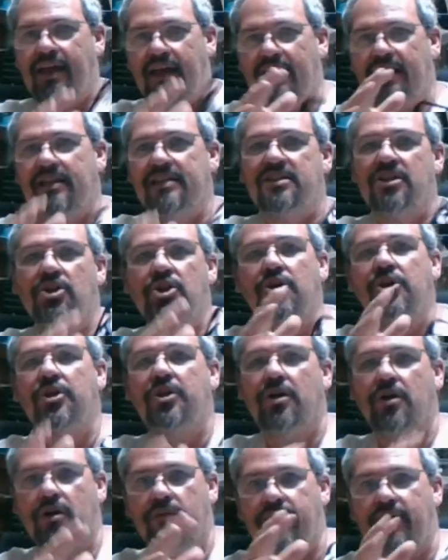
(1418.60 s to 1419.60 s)
It's a learning
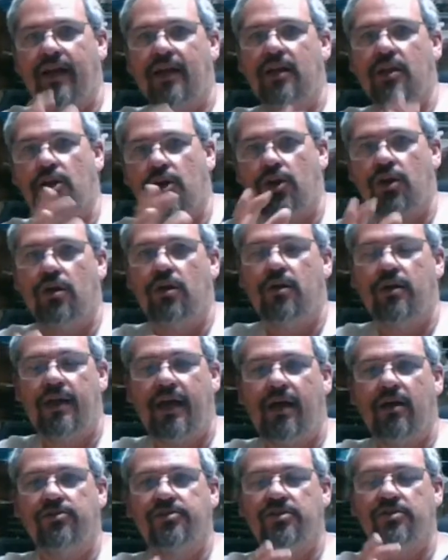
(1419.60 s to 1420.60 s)
curve. I got to learn
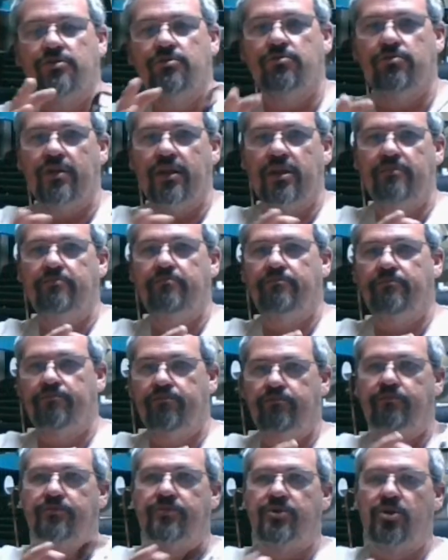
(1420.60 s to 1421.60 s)
how to really
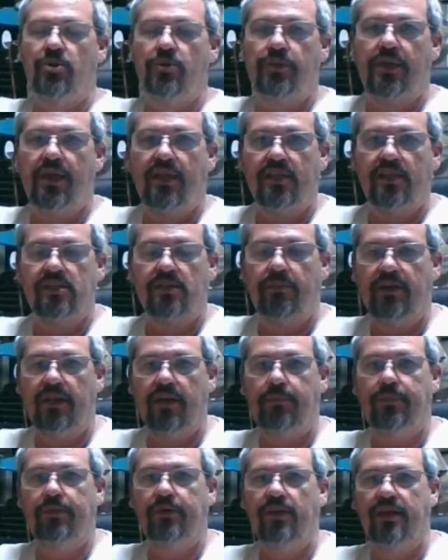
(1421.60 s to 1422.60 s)
do things and
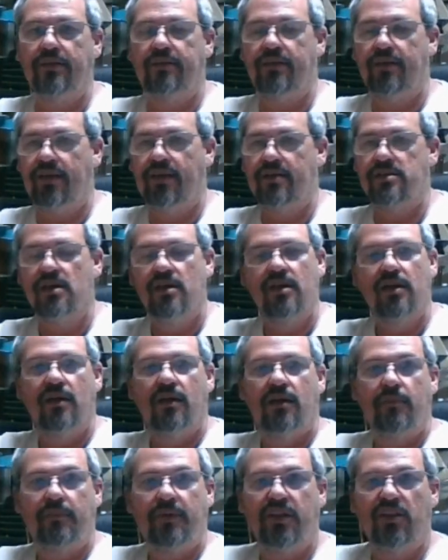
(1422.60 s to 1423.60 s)
manipulate things,
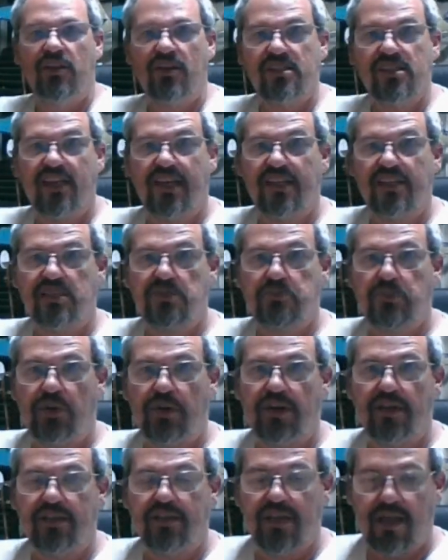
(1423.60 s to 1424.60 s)
but it looks like it's
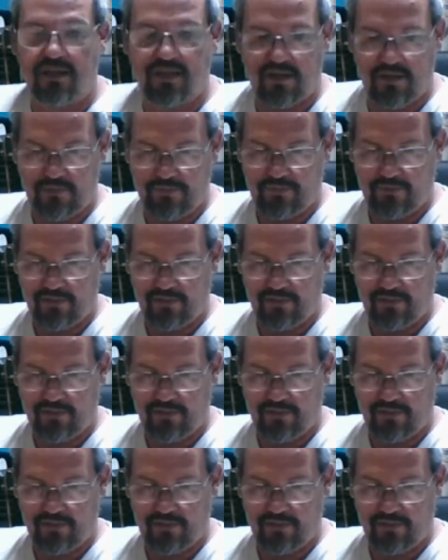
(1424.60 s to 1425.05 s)
pretty addictive.